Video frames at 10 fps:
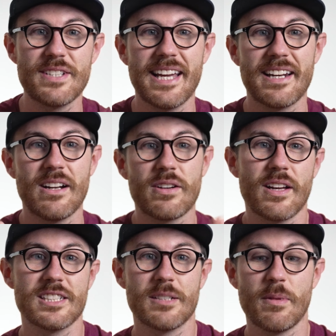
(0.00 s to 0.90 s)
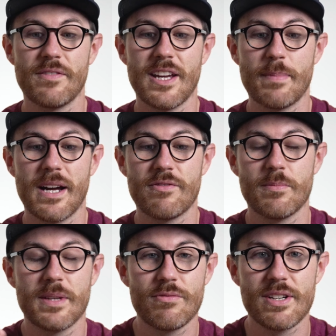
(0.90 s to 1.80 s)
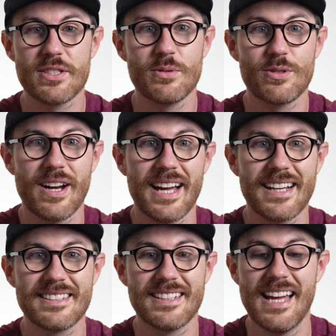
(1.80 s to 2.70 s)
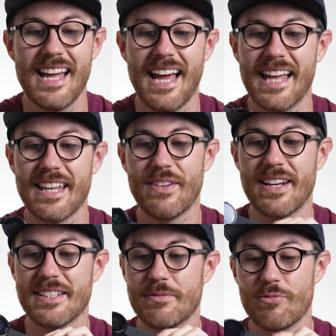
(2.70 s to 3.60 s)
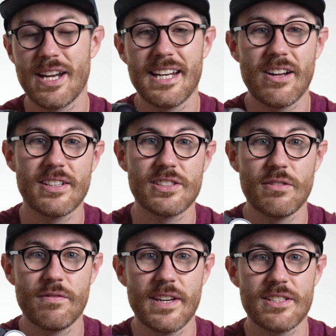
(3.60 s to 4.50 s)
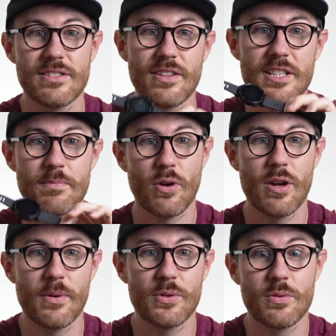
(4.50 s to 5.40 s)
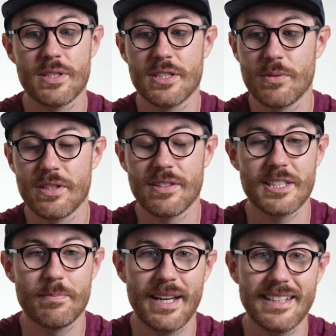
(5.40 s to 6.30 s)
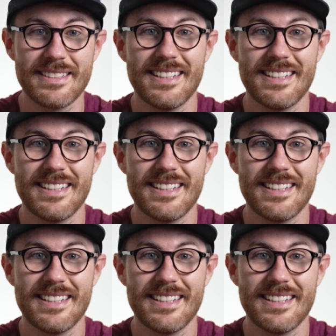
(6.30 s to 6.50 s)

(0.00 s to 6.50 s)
taken a lot of customer feedback from the original Grit X, and they've added some really nice new features to this Pro model, which is what you'd expect.